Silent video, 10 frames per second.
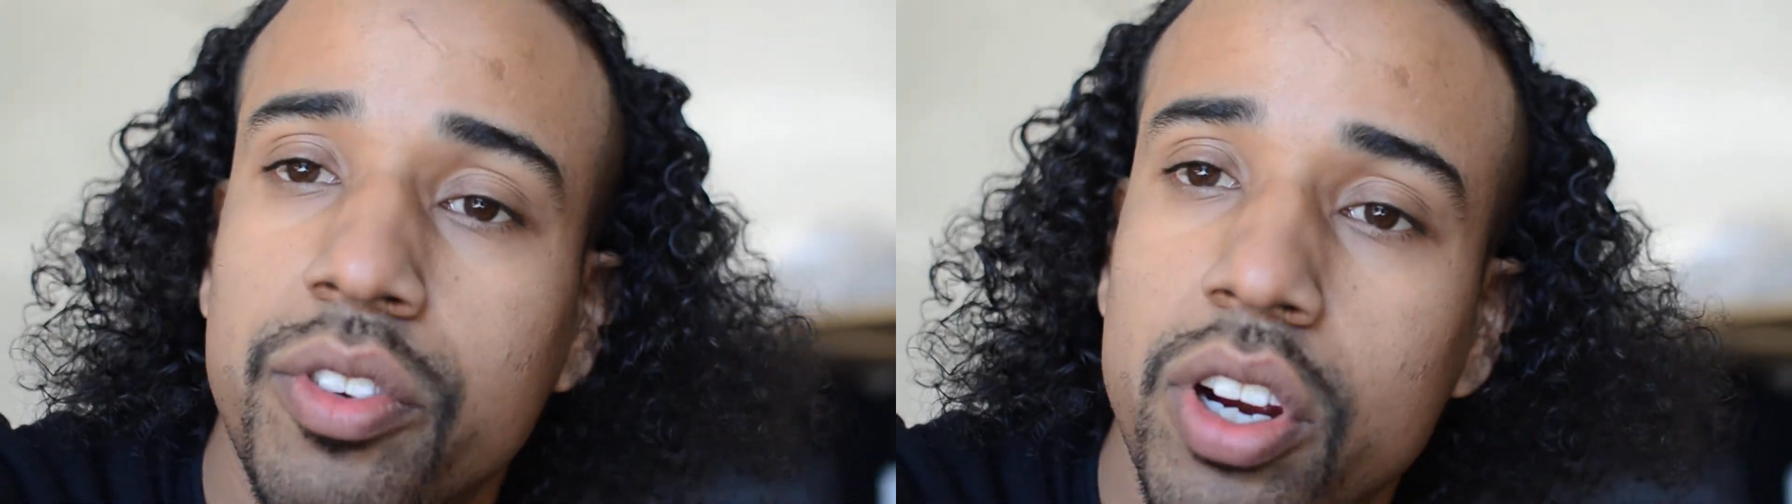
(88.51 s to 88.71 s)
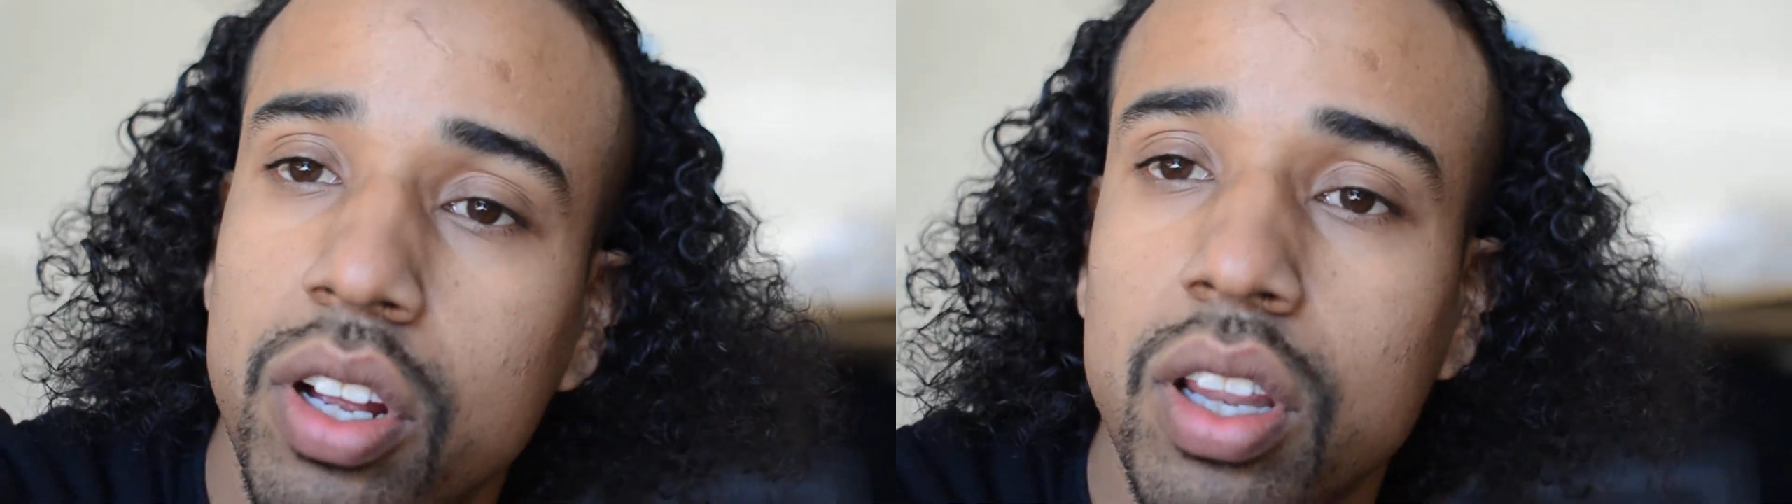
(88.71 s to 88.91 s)

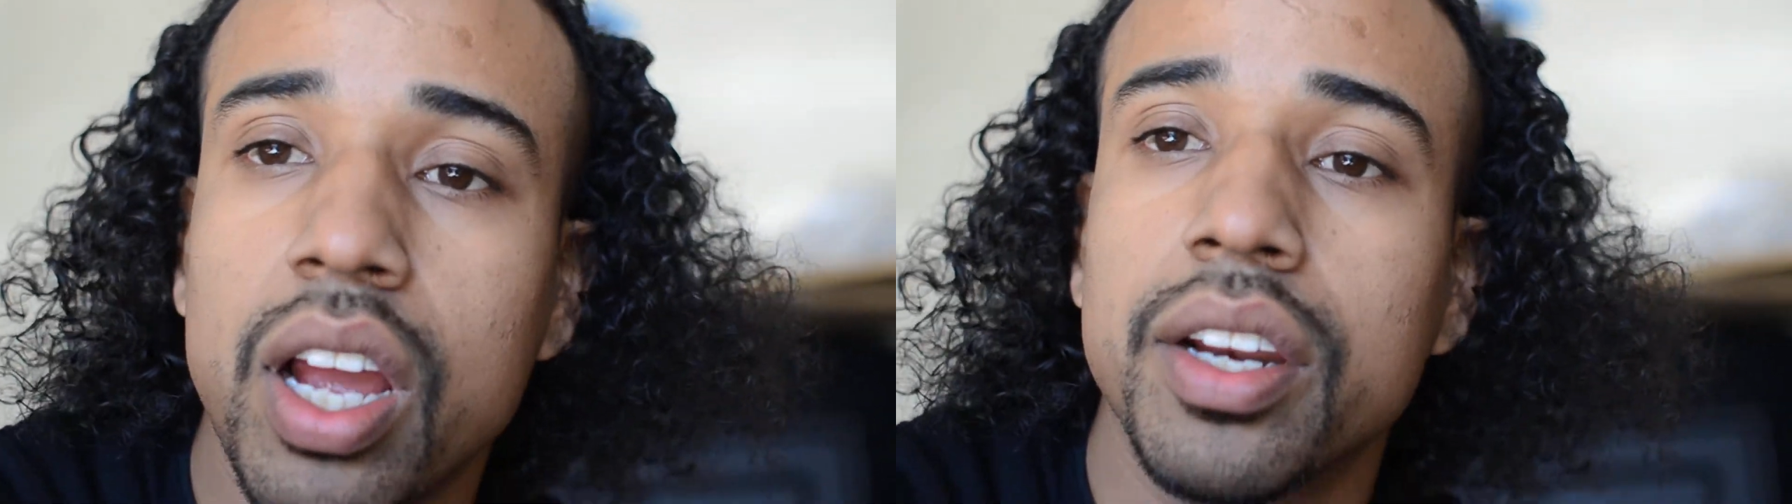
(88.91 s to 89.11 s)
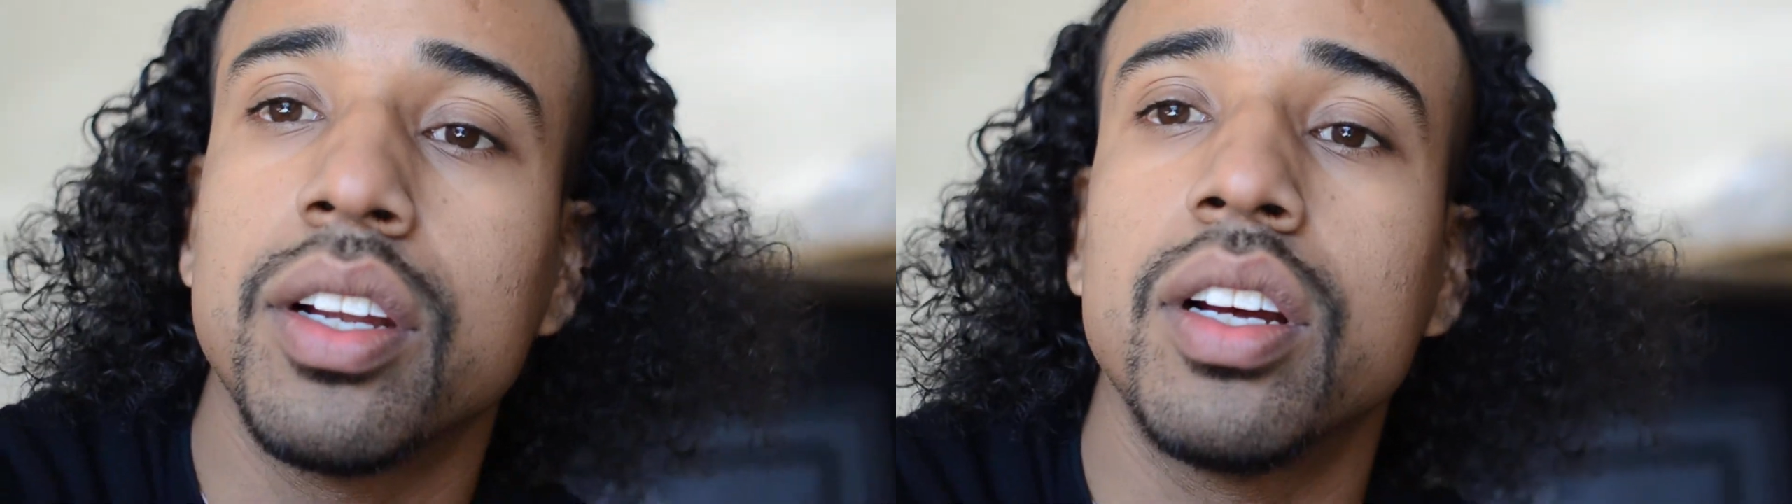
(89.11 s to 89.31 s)

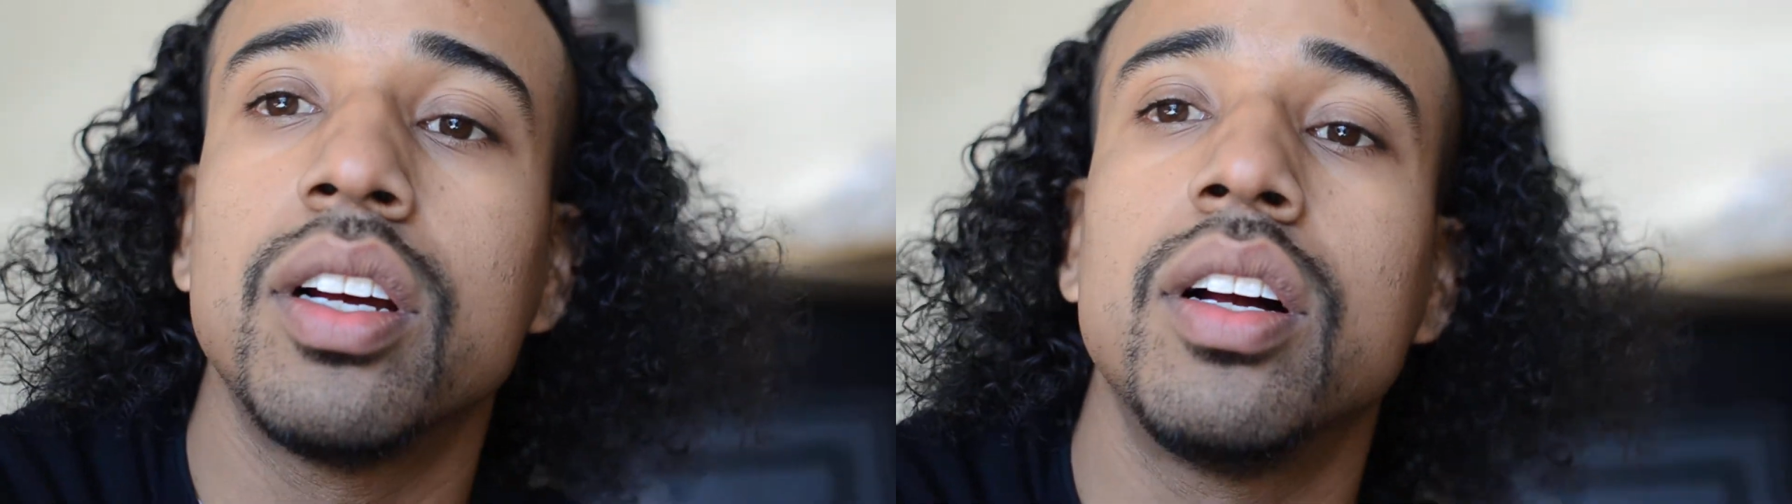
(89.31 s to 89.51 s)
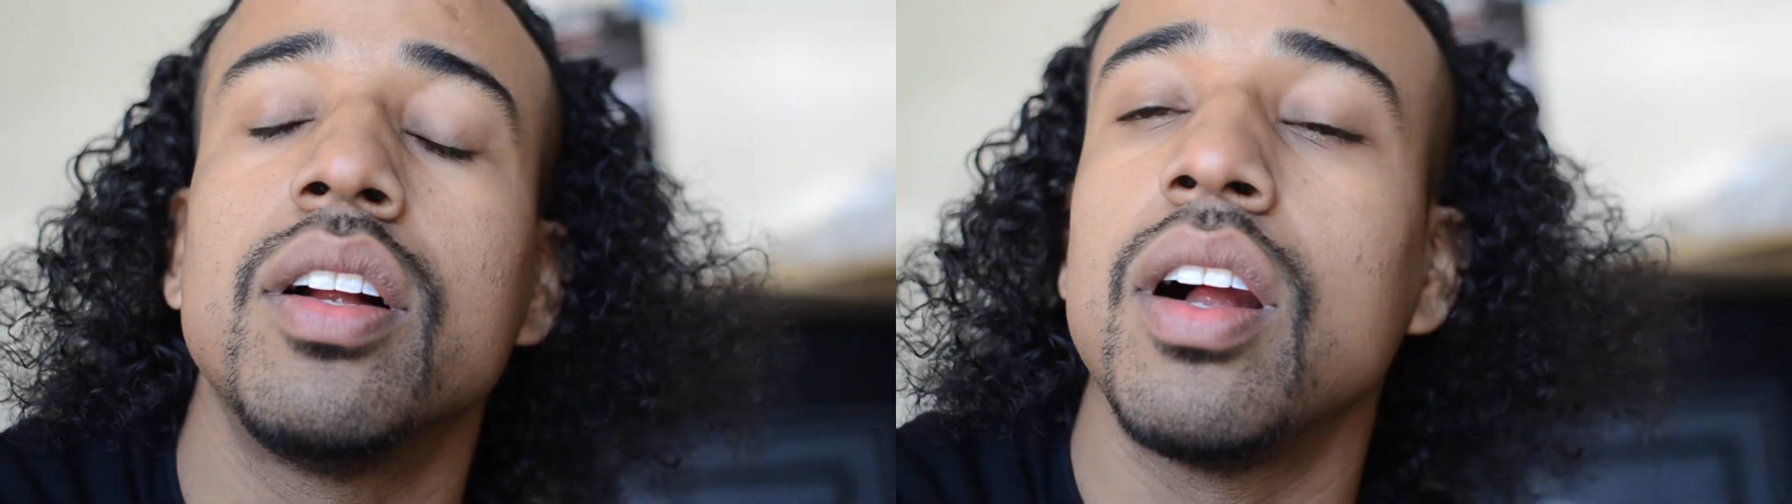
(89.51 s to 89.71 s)

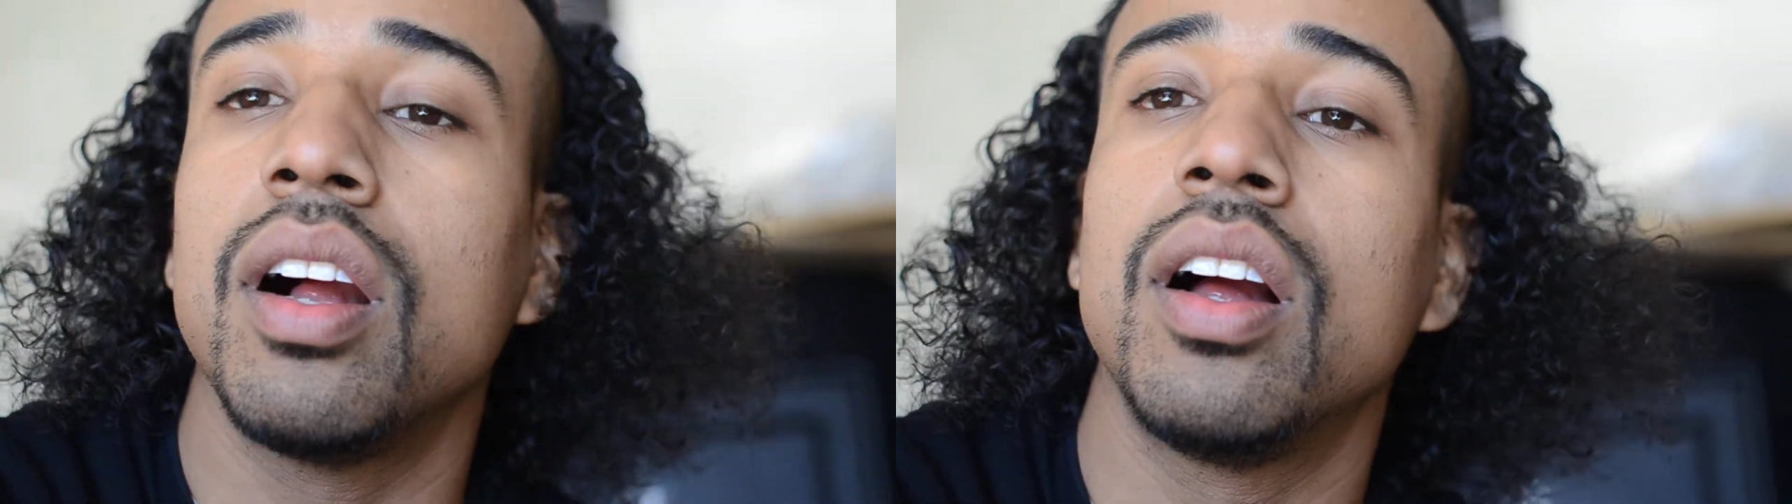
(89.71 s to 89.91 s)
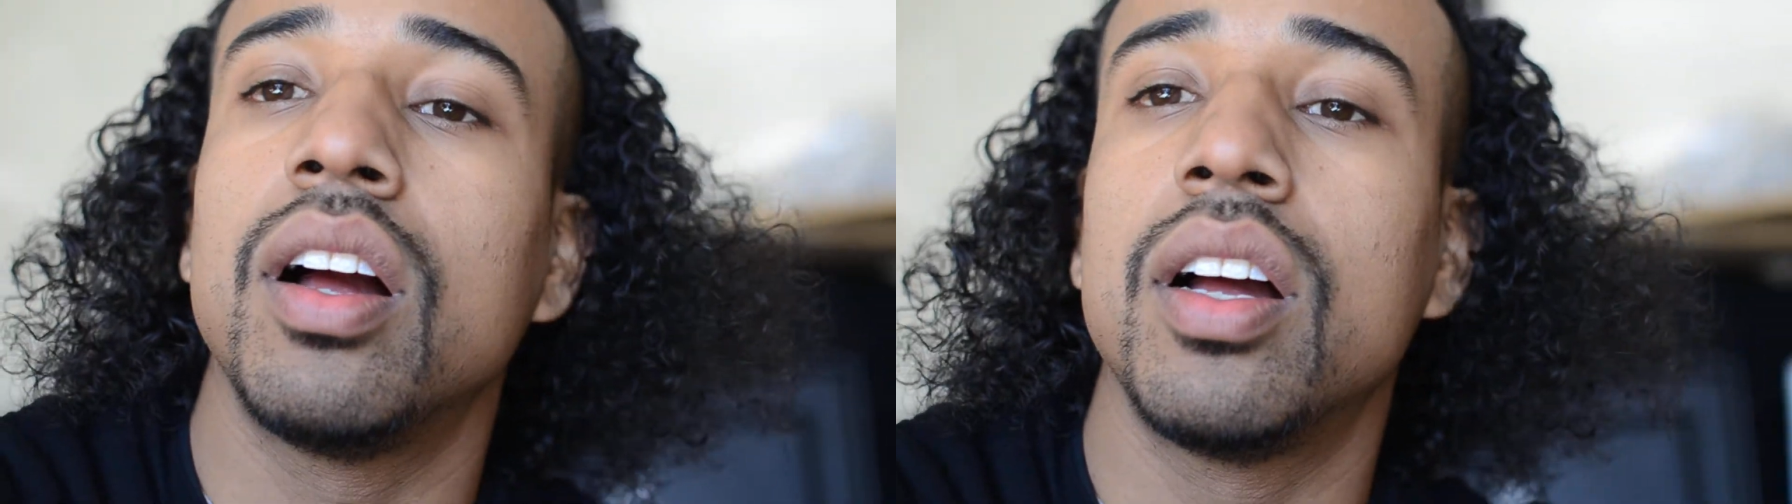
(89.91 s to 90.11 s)

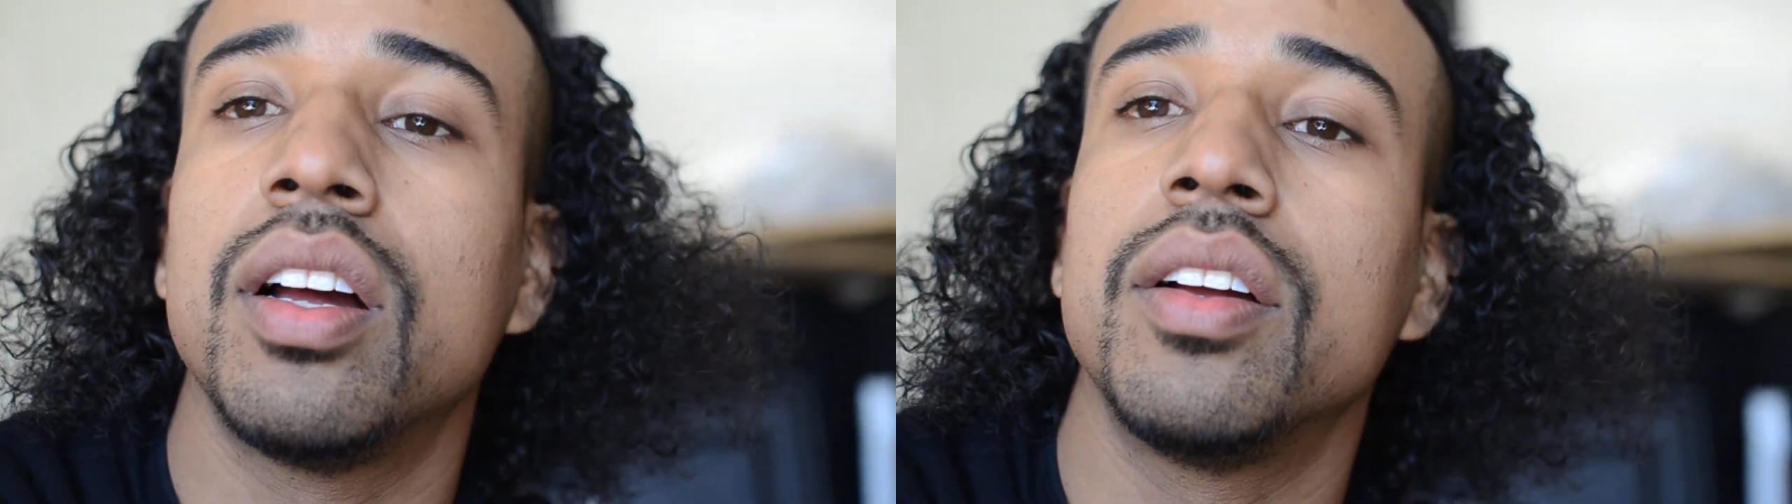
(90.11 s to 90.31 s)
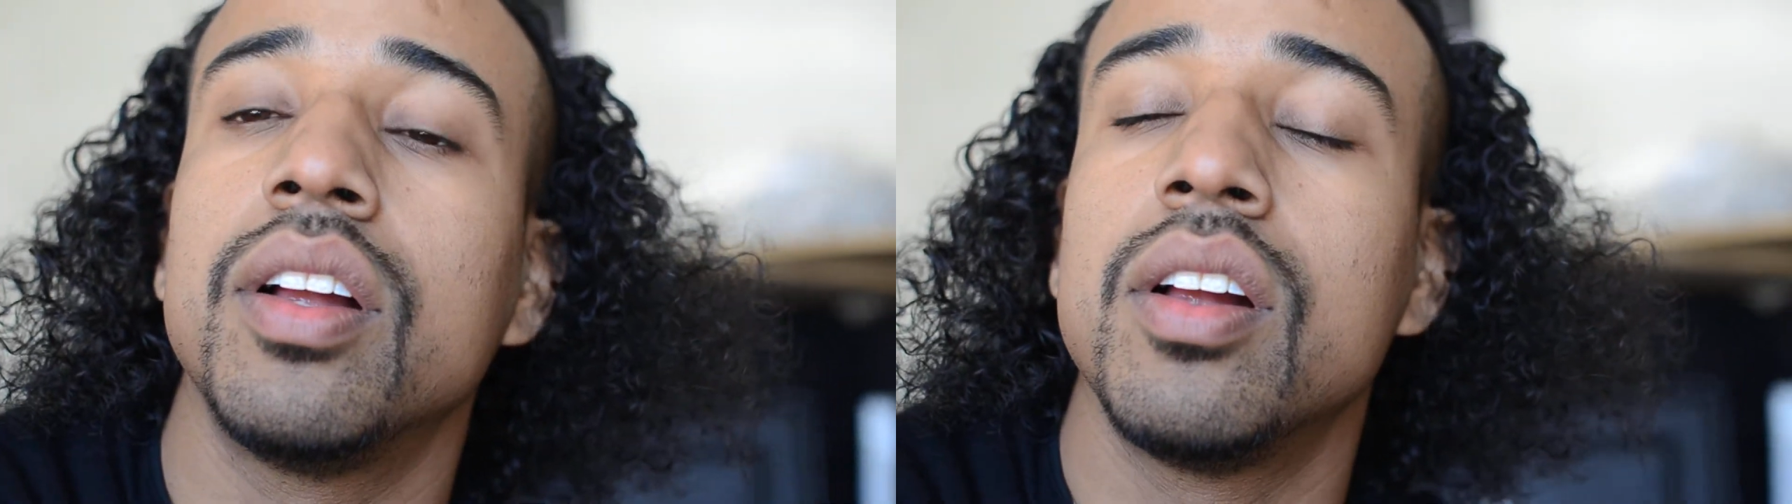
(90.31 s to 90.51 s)

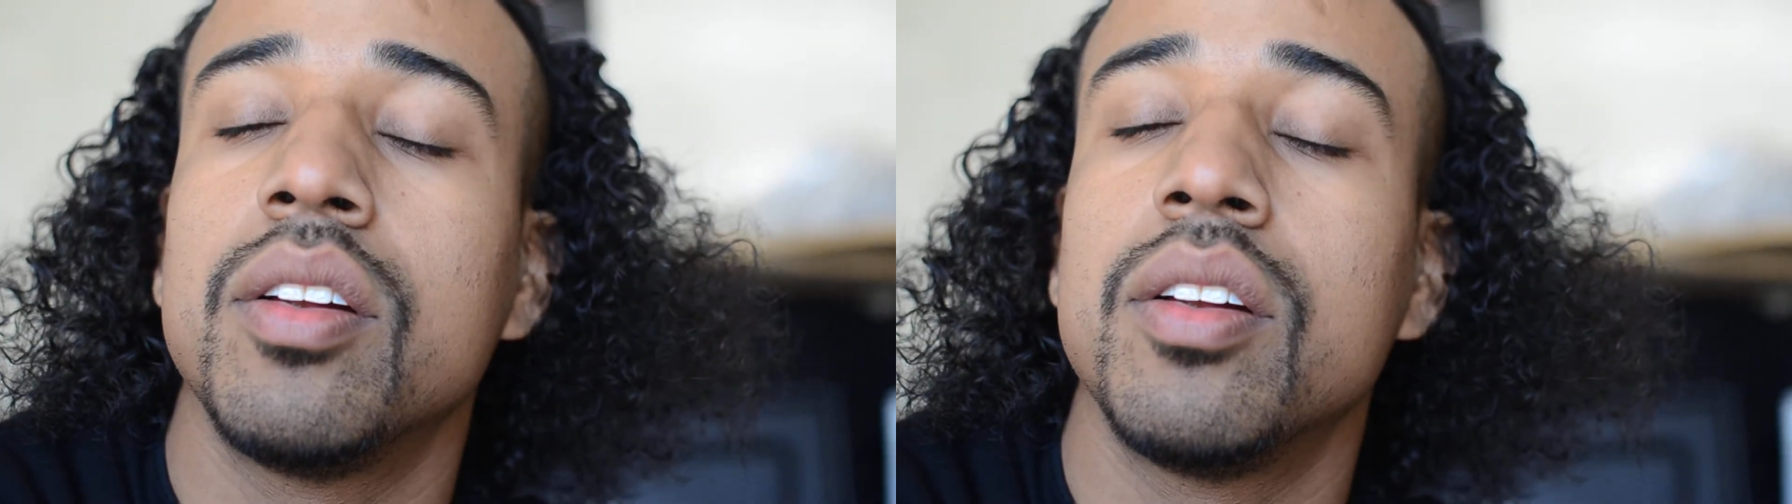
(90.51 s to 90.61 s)
Carolina,